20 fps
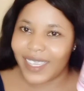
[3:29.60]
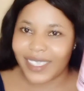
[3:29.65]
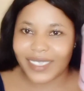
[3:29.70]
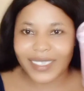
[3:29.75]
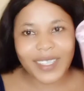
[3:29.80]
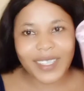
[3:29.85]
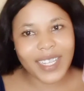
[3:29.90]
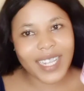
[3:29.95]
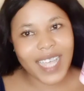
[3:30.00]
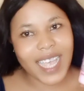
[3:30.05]

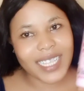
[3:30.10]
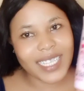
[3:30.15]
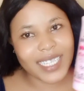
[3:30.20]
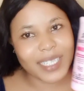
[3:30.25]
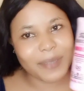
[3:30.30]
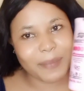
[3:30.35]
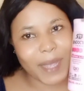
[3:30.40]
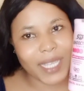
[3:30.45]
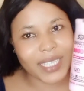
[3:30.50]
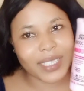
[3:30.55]
Is it not that
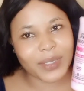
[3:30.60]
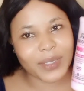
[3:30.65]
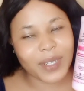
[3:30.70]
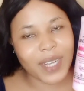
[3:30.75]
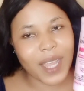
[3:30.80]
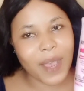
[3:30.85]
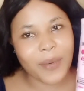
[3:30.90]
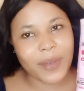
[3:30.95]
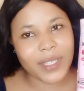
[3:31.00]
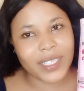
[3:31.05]
this
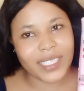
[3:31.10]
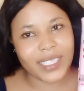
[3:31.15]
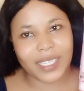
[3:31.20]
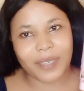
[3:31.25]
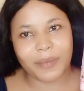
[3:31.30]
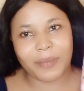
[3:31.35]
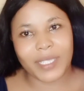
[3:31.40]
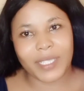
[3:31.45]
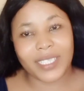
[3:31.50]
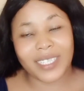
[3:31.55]
particular one is
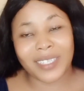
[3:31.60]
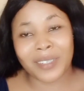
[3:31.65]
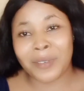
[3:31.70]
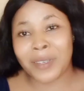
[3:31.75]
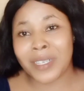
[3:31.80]
a bleaching?